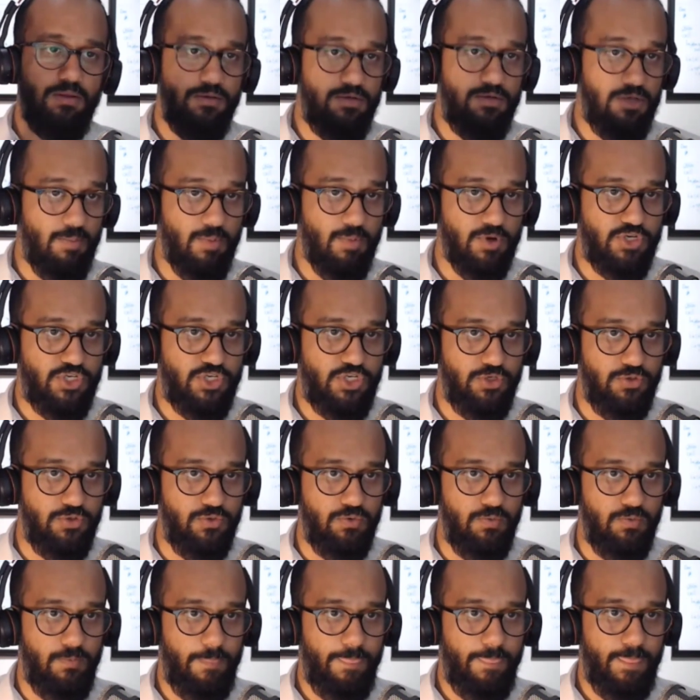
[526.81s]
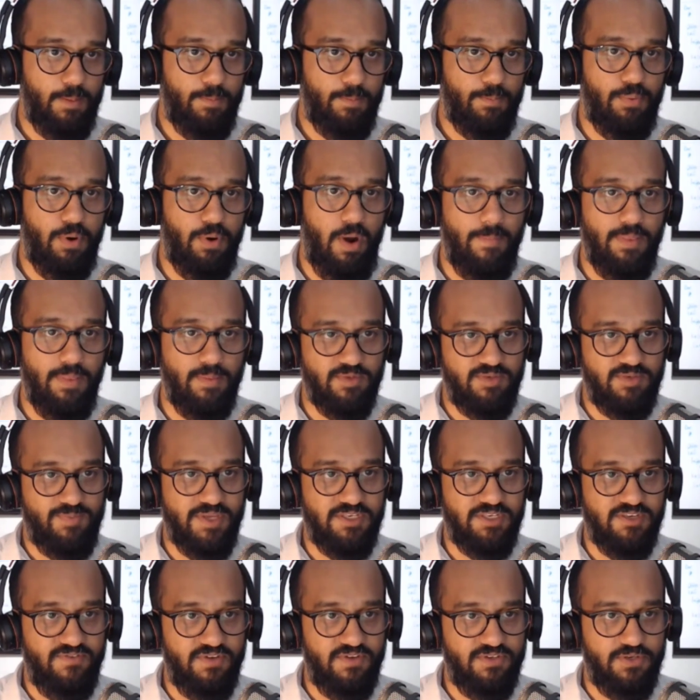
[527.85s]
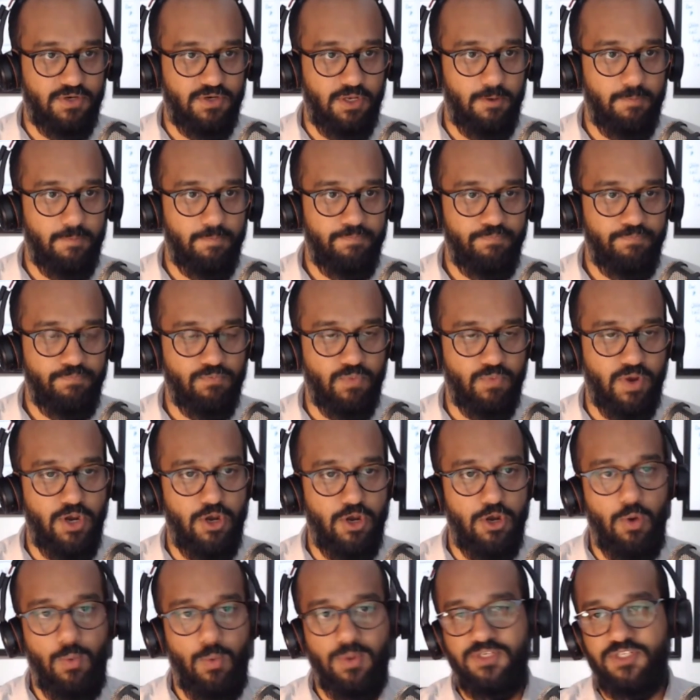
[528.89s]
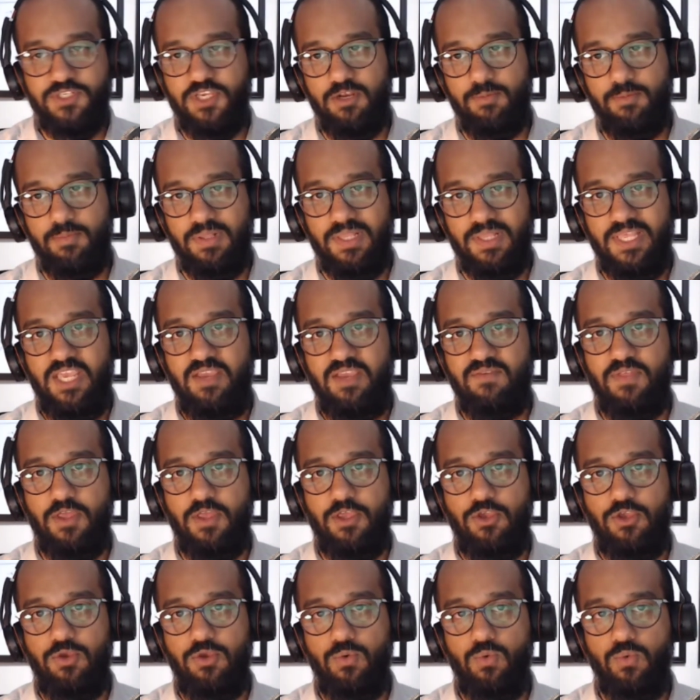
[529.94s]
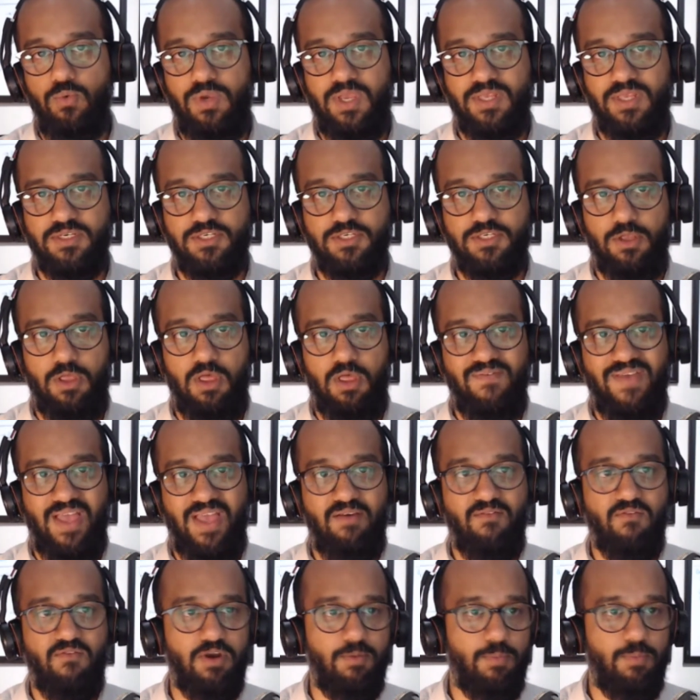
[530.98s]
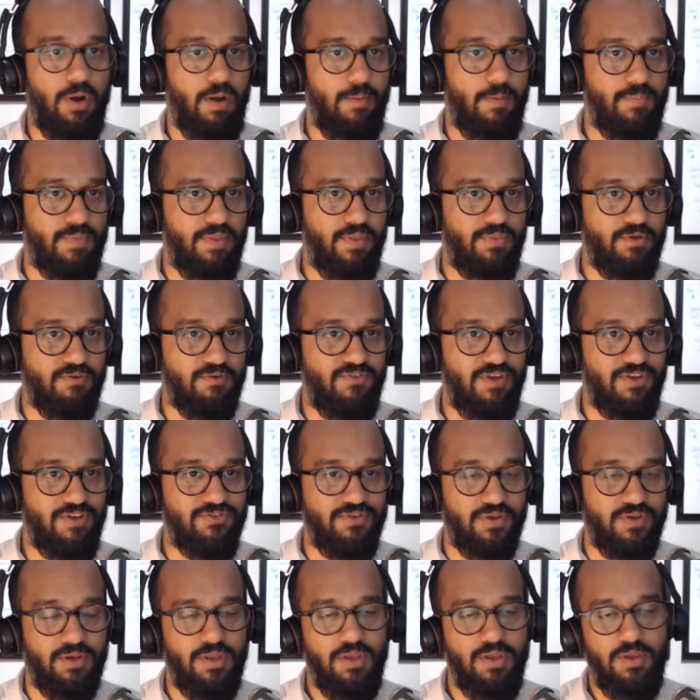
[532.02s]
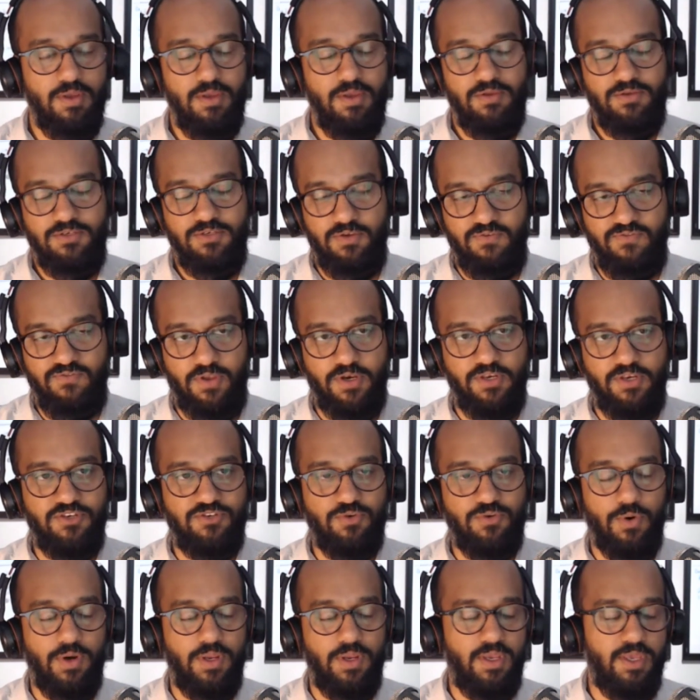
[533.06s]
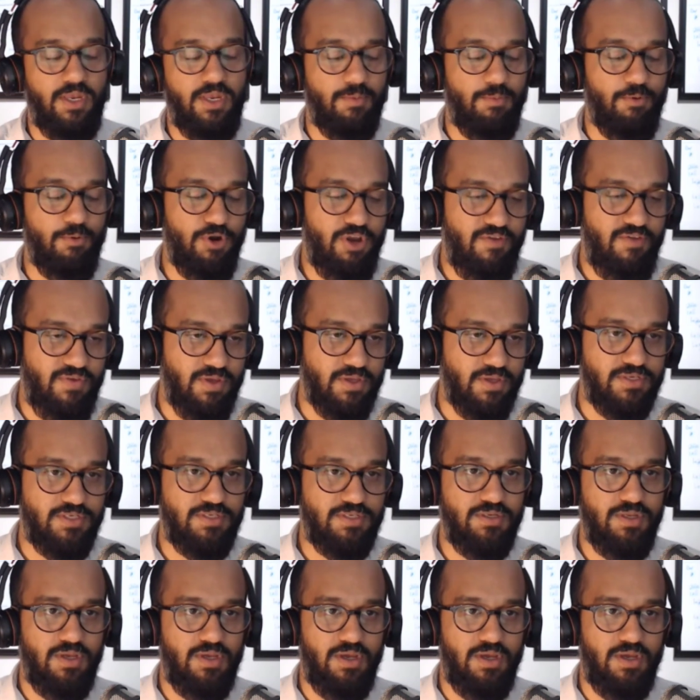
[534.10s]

Number 2, problem specificity, right? No one's going to believe that you can solve every problem that they're facing. So funny story, in a previous